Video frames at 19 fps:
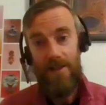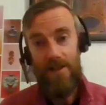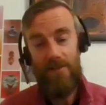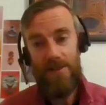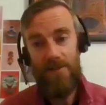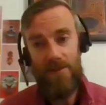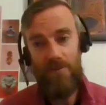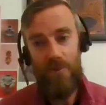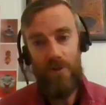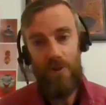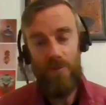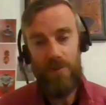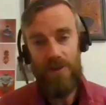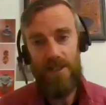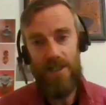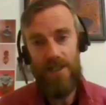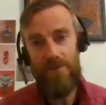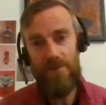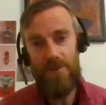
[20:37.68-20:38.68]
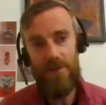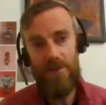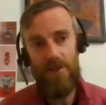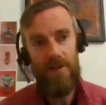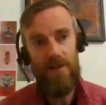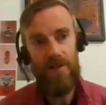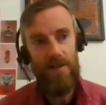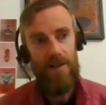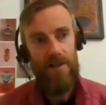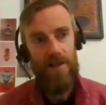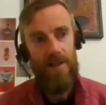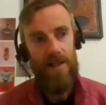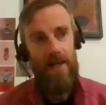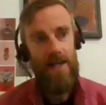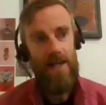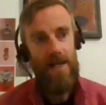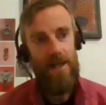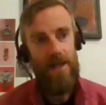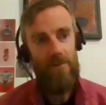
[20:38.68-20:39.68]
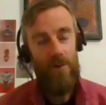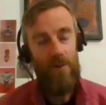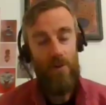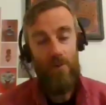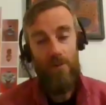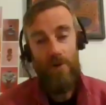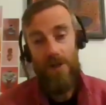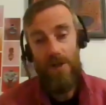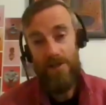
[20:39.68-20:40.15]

effectively it's working with the council, or